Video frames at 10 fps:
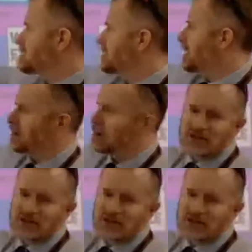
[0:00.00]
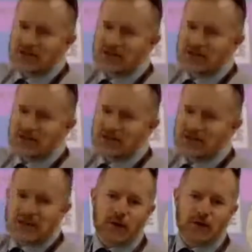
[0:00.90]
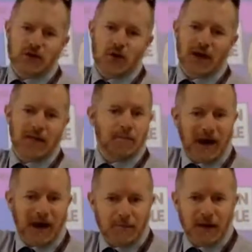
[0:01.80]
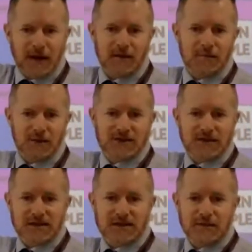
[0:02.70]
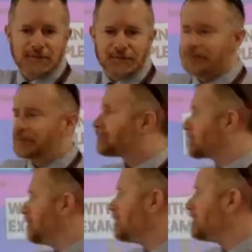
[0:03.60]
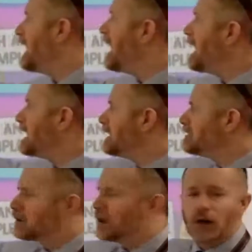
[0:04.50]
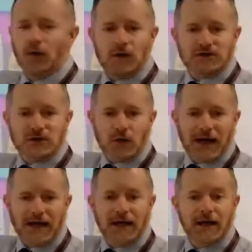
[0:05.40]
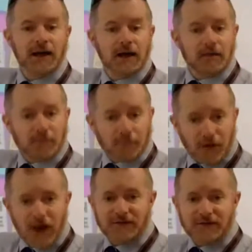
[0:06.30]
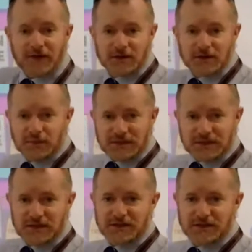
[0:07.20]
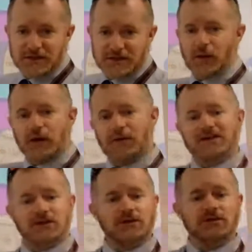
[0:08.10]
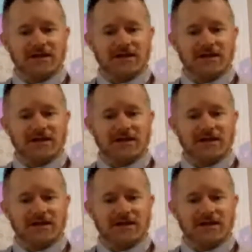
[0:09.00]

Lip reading: that there was a difference between what was called a public business and what was called a private business. They were going to be two different